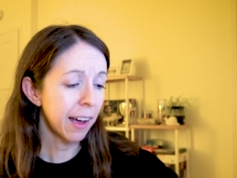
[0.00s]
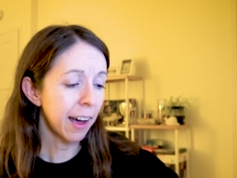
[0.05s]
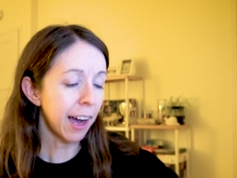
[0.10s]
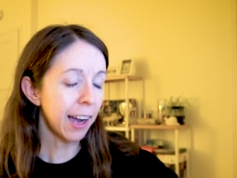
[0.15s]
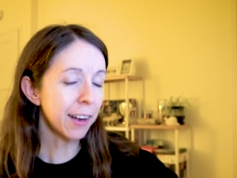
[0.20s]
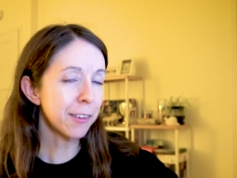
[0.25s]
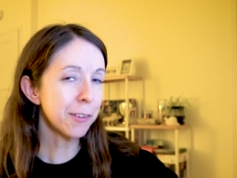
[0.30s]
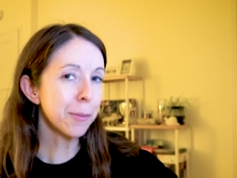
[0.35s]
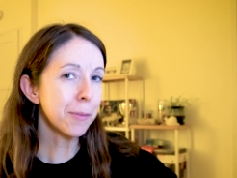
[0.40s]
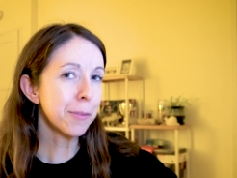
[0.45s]

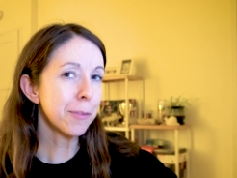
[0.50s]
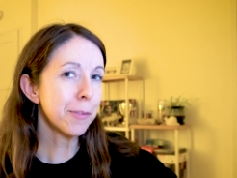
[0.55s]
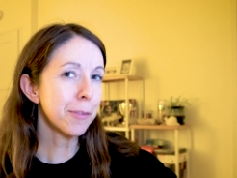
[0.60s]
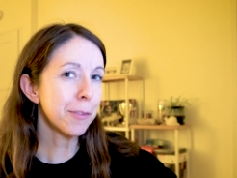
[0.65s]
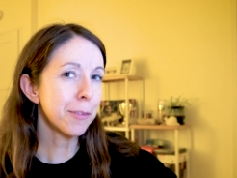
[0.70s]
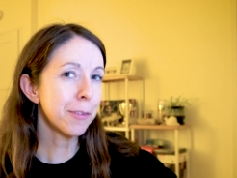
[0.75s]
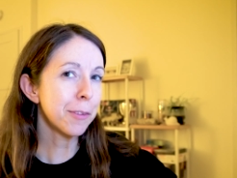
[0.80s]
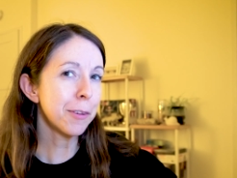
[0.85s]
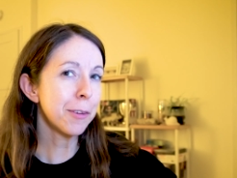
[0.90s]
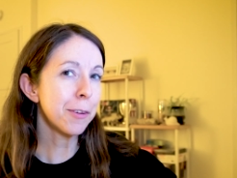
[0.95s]
I don't
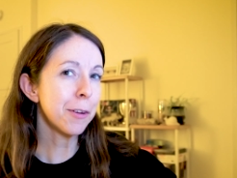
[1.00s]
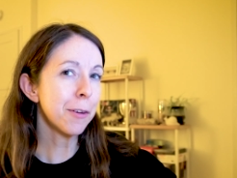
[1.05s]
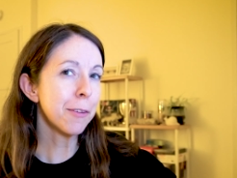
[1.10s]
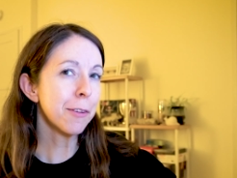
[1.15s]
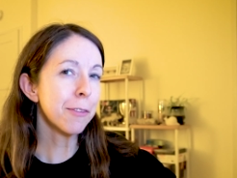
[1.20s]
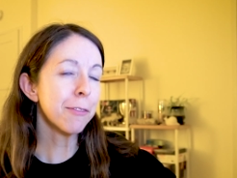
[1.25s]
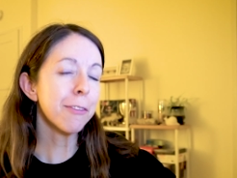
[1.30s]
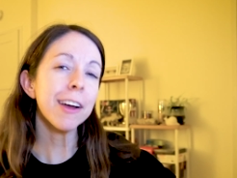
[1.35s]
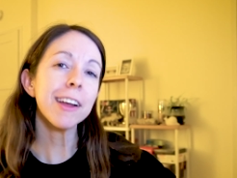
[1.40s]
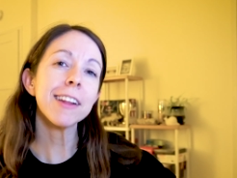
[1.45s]
know
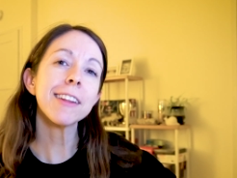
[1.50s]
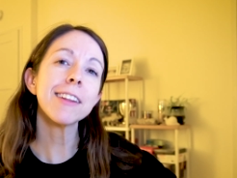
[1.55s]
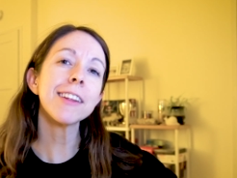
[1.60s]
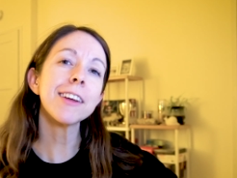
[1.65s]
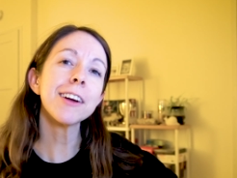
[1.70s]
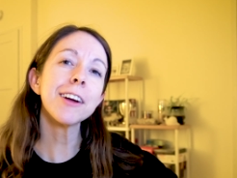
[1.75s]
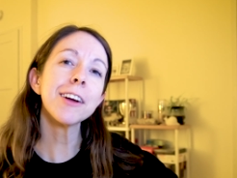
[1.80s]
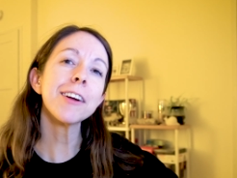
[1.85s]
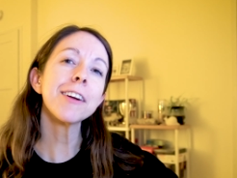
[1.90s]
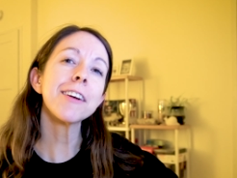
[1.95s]
if I
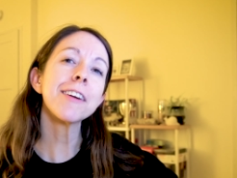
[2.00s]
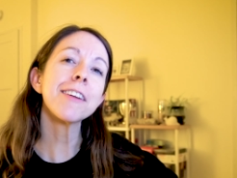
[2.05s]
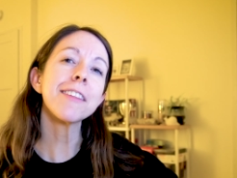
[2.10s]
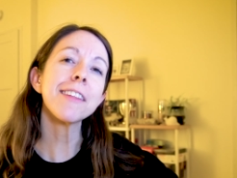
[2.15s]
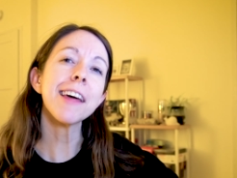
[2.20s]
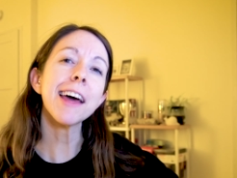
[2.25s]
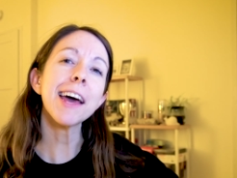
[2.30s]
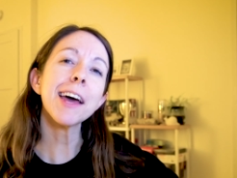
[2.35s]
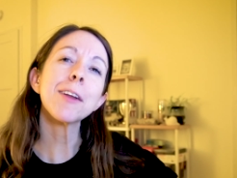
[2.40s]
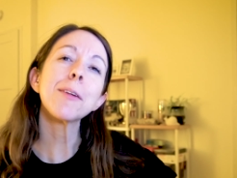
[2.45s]
learned
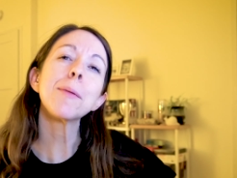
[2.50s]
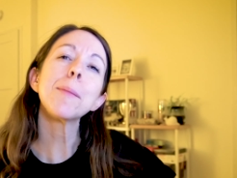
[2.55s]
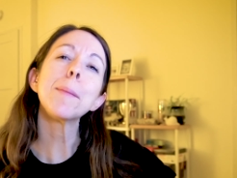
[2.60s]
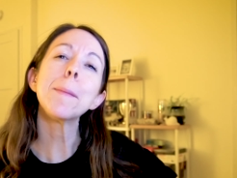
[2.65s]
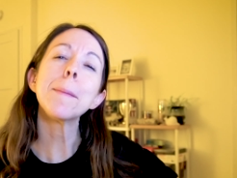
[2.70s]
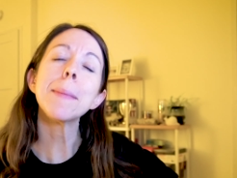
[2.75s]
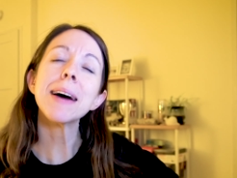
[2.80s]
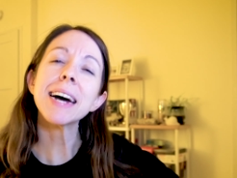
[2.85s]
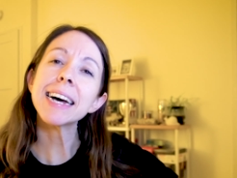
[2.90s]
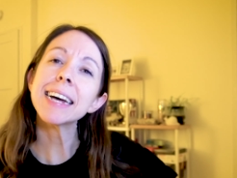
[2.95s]
that
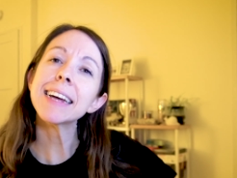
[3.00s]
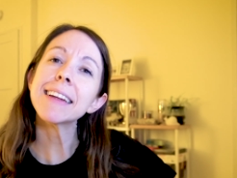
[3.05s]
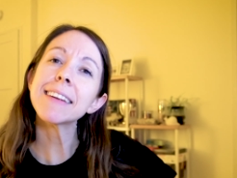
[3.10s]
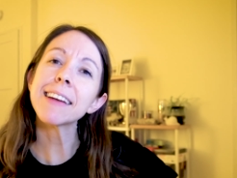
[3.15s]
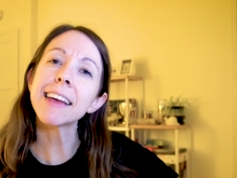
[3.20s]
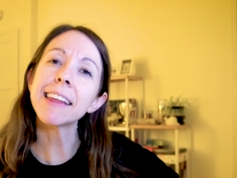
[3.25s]
much.